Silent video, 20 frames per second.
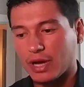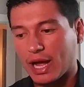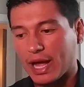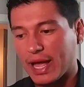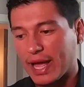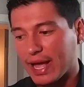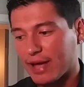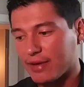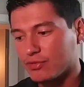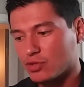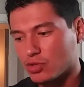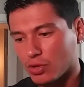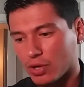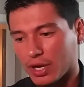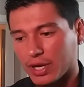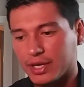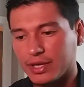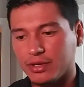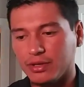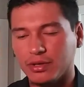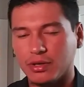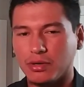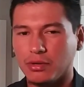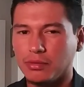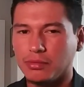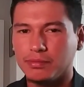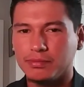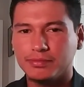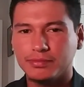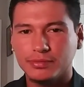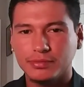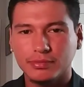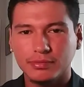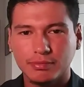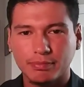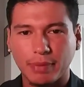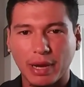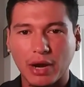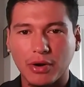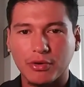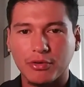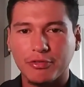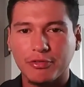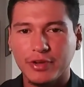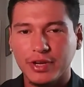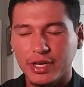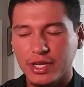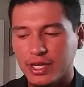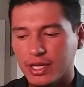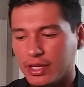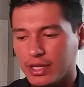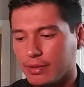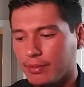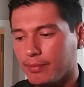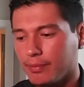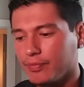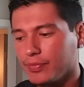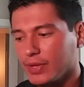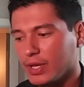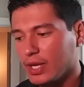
I have tried, you know, power feeding him,